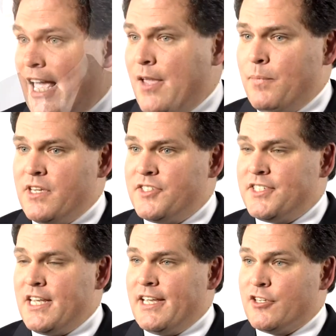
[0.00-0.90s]

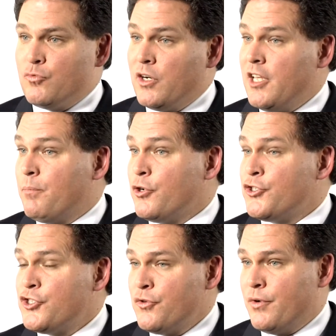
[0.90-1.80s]
APC is really
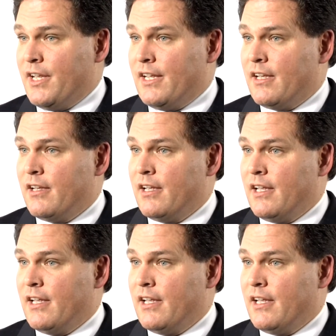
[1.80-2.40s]
pursuing